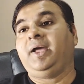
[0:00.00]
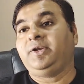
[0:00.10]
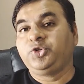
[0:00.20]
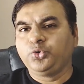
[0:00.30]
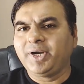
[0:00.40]

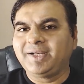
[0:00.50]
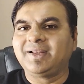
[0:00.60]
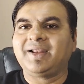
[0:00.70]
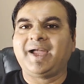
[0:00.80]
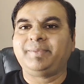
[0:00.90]
and do hit
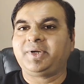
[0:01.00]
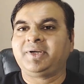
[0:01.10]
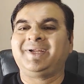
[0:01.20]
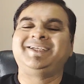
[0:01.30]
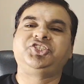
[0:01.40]
the like
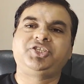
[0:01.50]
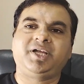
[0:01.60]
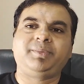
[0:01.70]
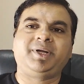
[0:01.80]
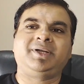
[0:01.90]
button and
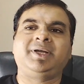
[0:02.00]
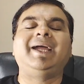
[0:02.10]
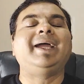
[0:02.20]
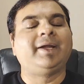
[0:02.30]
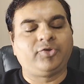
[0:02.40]
share button.
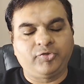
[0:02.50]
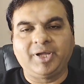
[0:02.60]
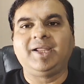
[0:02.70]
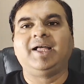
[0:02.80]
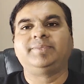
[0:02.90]
It
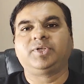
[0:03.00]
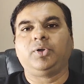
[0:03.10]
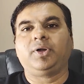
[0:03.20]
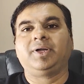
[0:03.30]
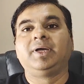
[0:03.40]
really helps a
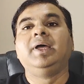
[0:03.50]
lot.